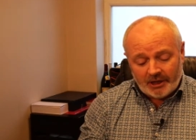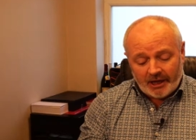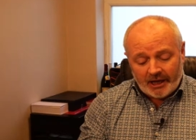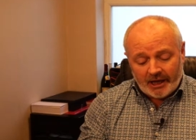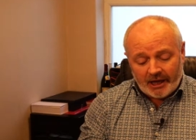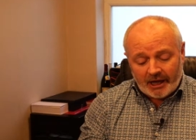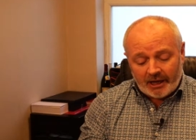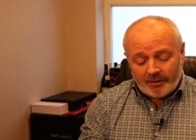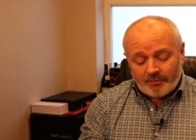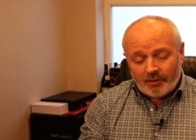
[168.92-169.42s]

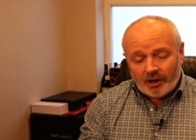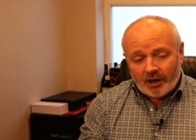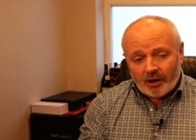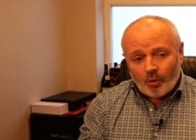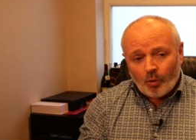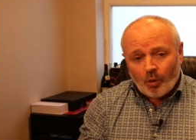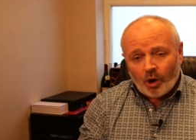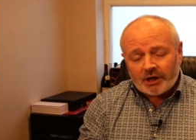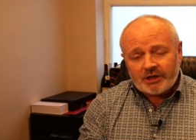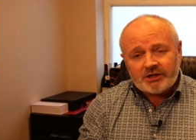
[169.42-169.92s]

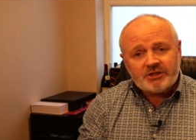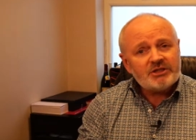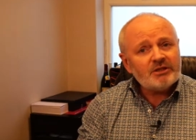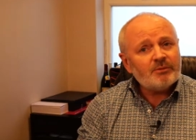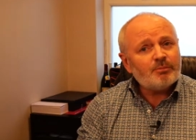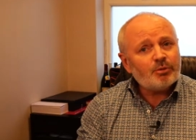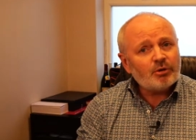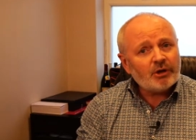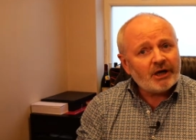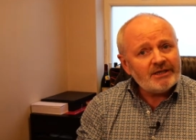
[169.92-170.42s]
What is
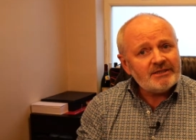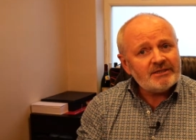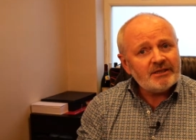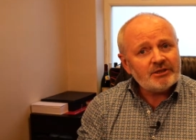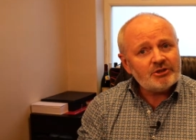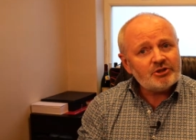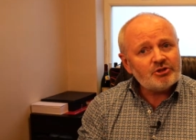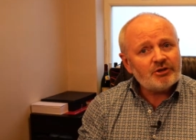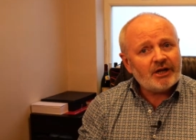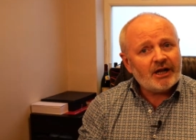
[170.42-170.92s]
the
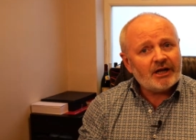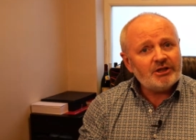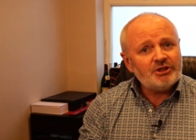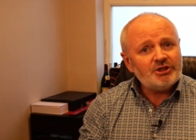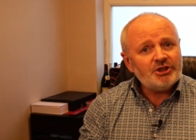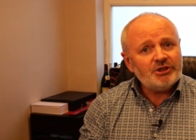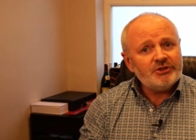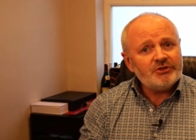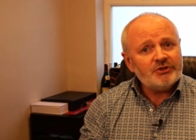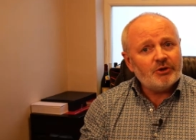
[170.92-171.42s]
pricing
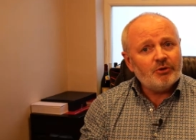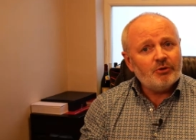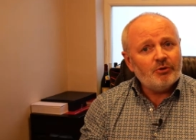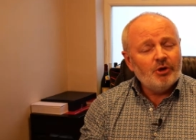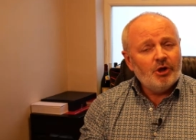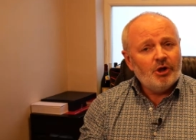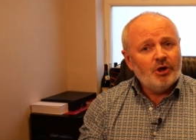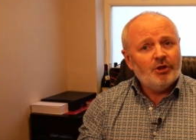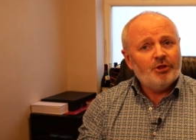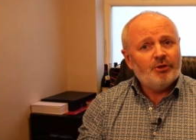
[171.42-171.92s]
strategy?
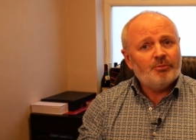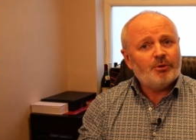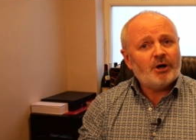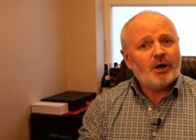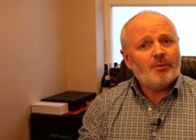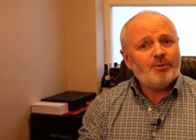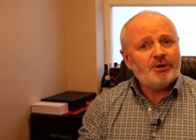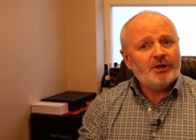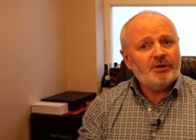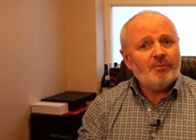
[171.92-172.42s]
So the
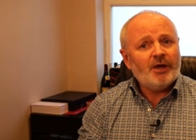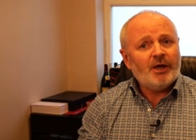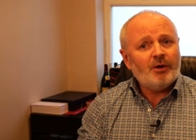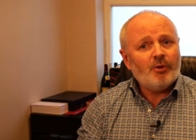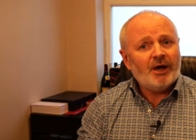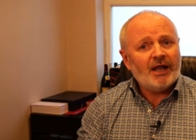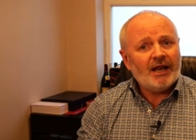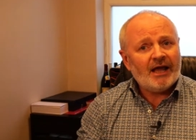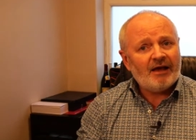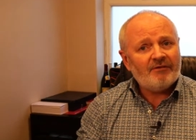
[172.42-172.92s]
property may
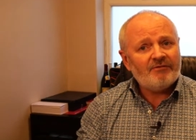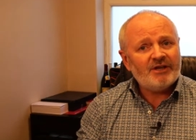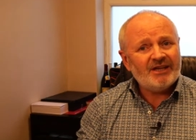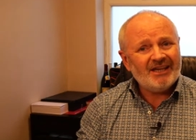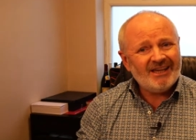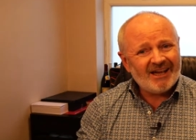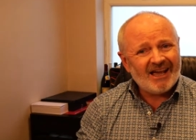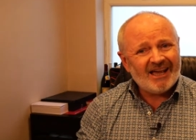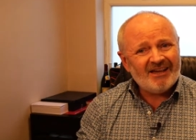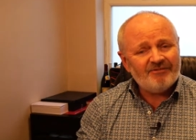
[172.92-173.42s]
well have
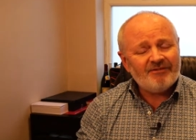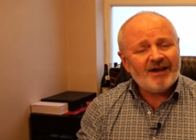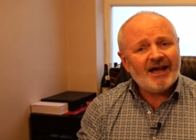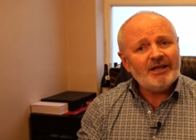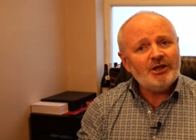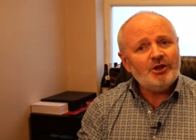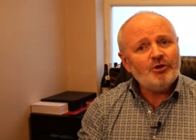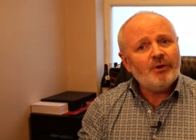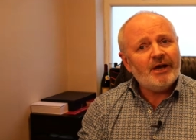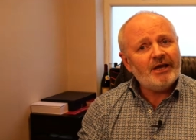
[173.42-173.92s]
a
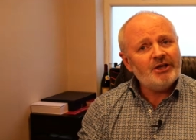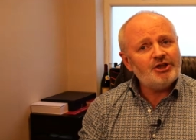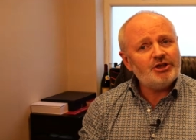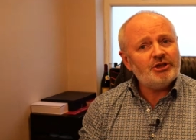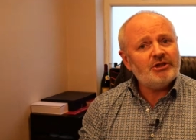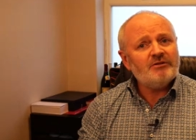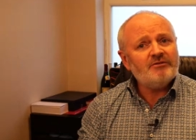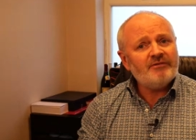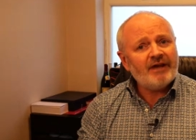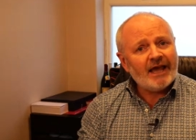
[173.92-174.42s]

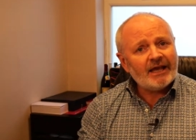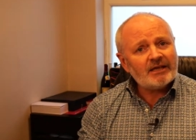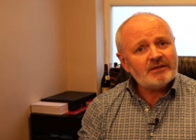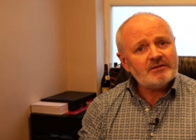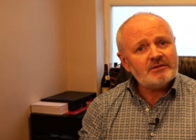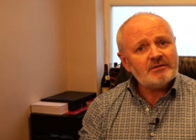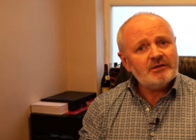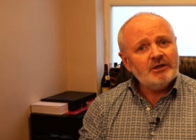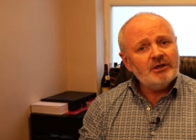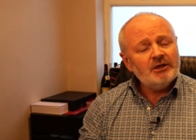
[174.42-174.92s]
valuation of
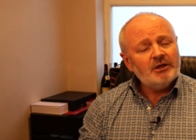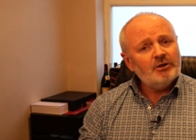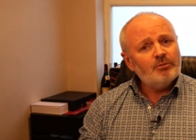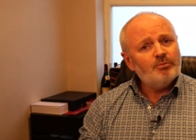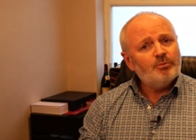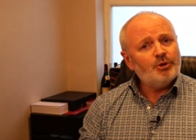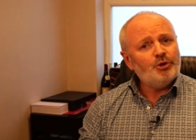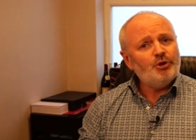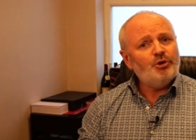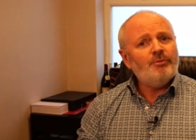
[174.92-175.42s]
X,
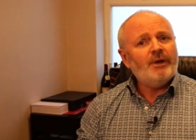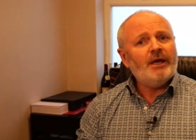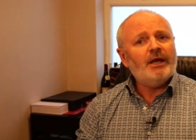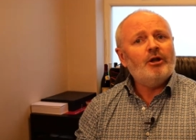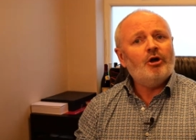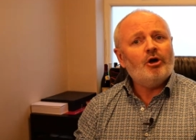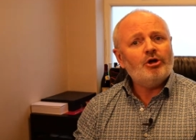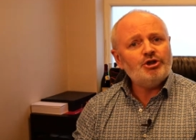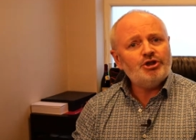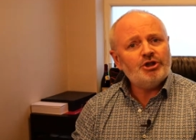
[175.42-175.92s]
but you may
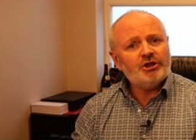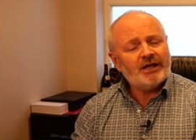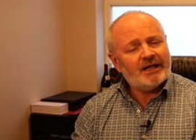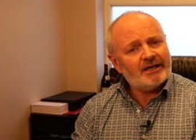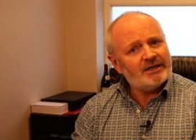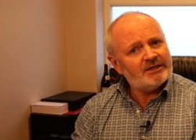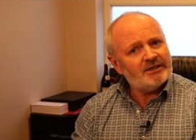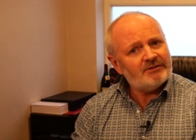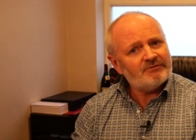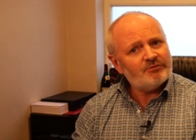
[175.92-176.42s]
launch it
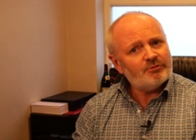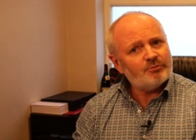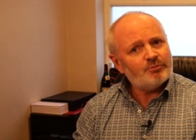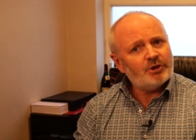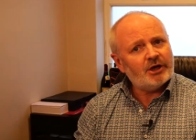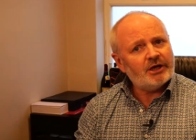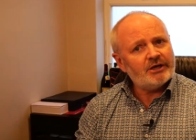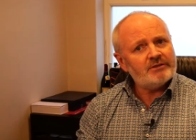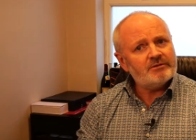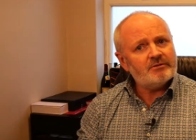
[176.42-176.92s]
at a different
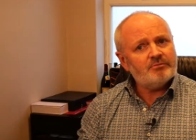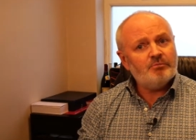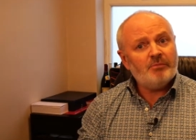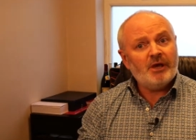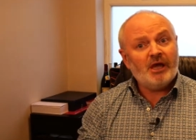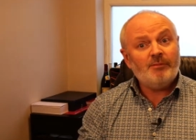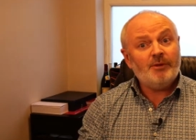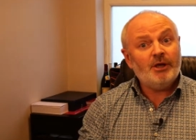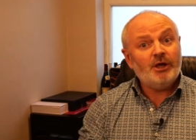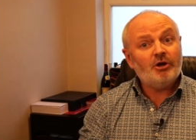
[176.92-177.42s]
price.
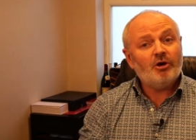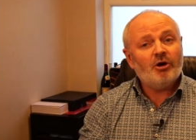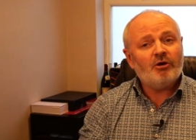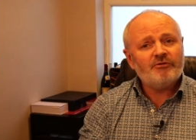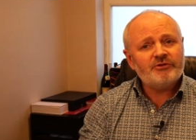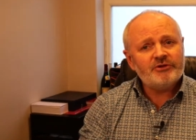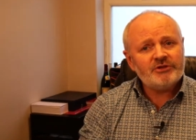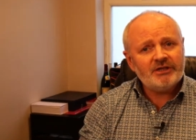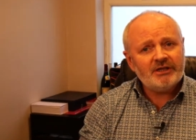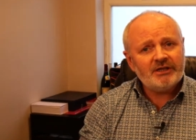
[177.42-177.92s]
Maybe an
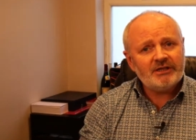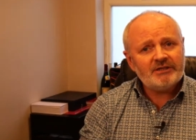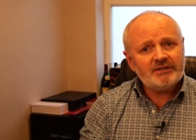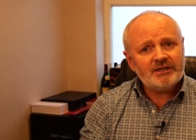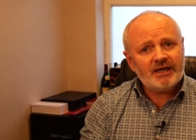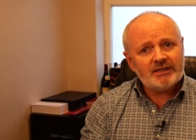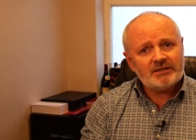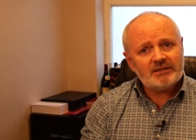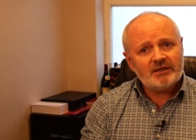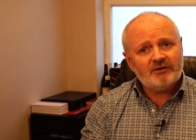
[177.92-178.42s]
offer's in
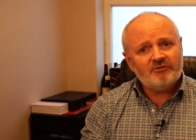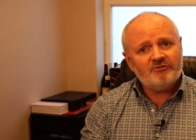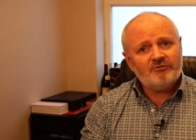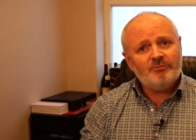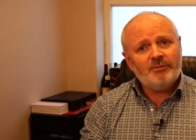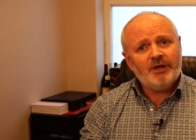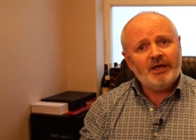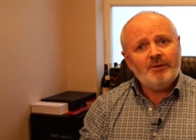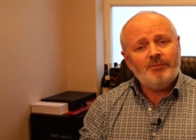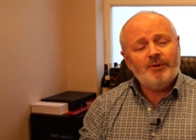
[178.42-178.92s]
excess of,
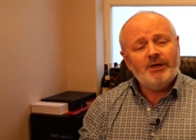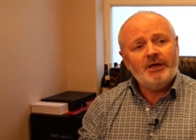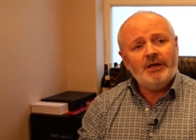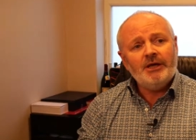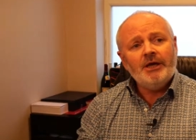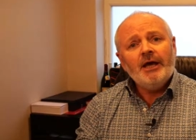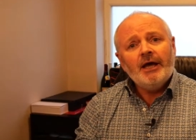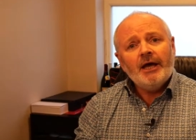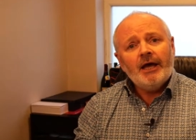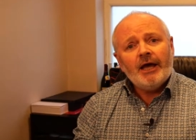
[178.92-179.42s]

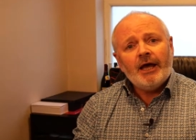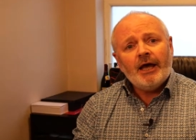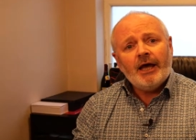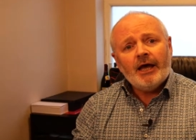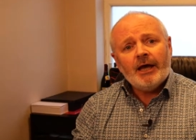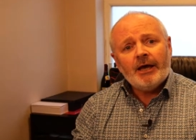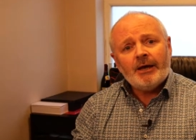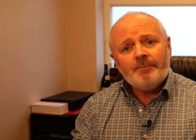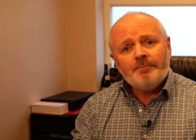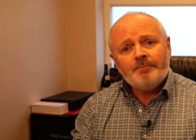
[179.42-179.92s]
maybe
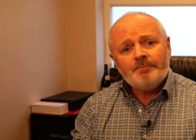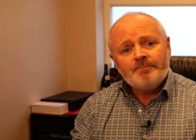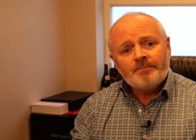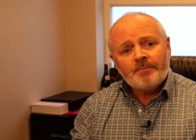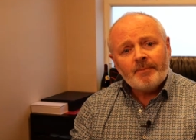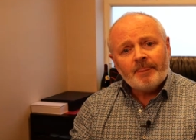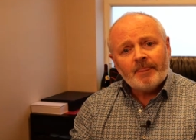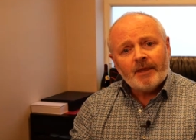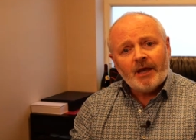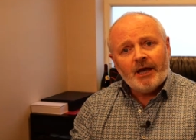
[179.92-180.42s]

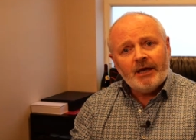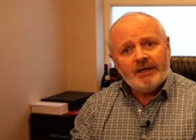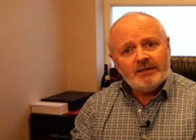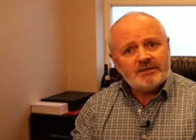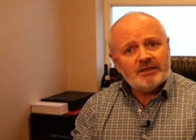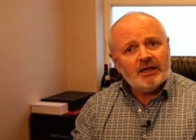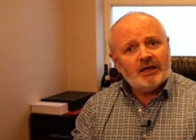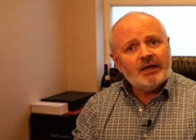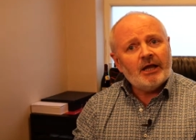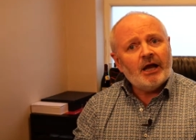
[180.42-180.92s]
a
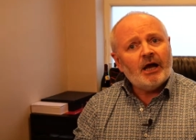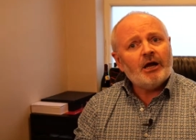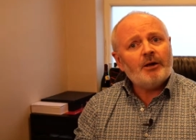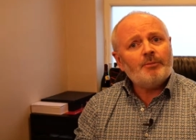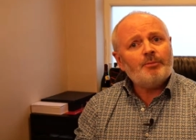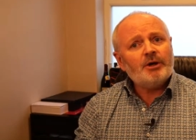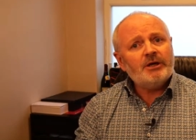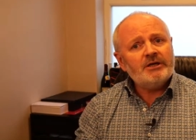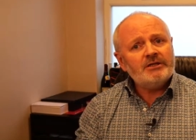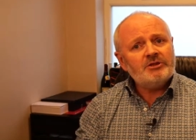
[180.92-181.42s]
slightly higher
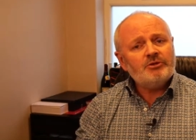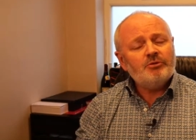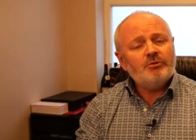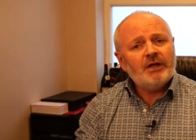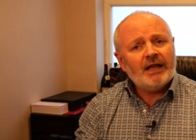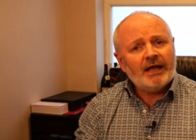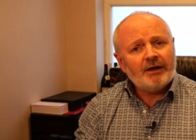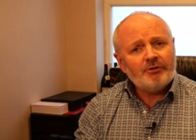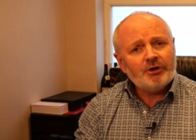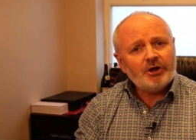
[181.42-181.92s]
price to
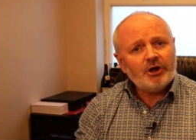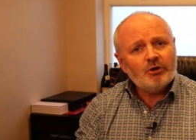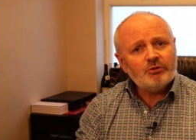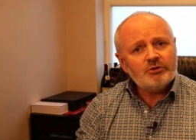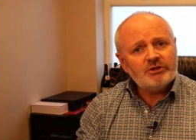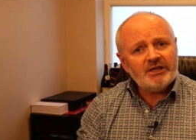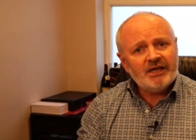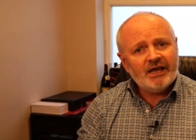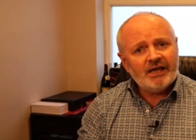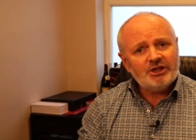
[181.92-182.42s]
allow
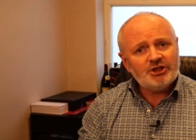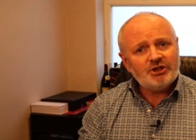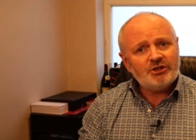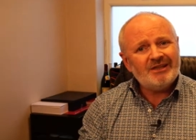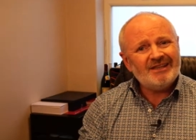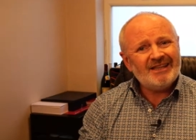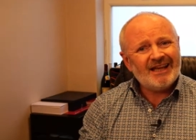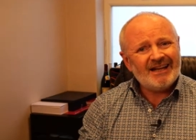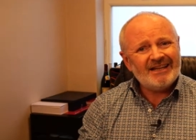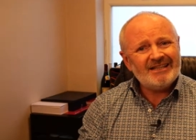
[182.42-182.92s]

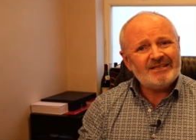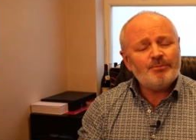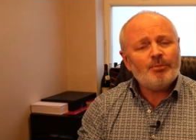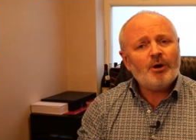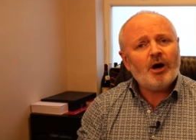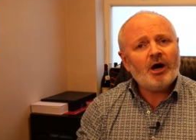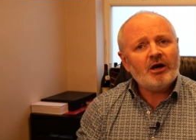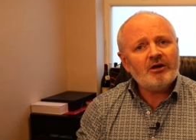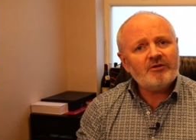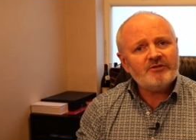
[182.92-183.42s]
negotiation. That is
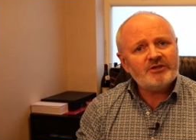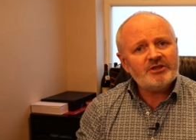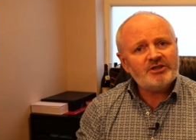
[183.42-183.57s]
part of a